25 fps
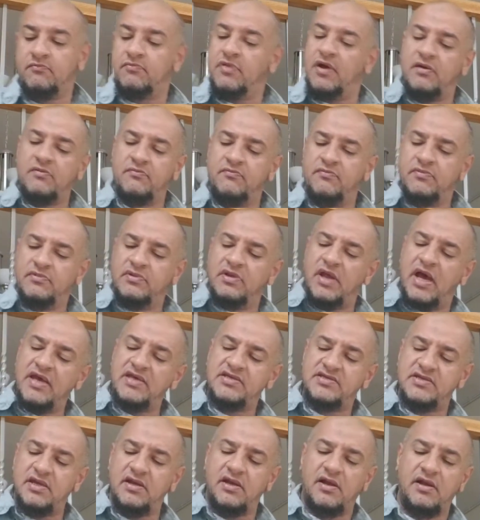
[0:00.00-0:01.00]

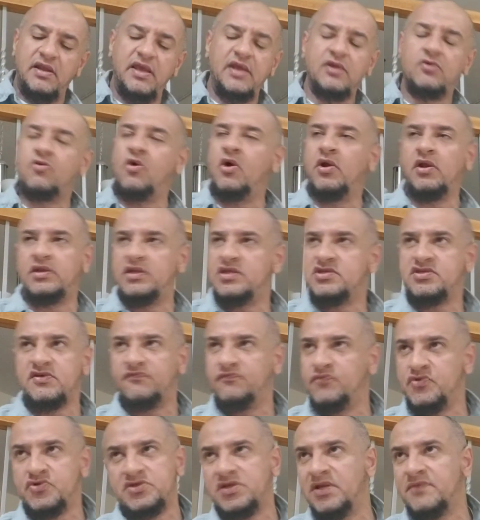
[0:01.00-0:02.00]
nice and clean qualities of
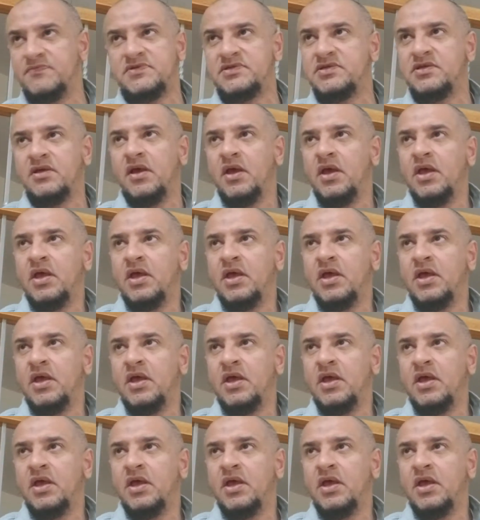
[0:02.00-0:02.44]
Muslims.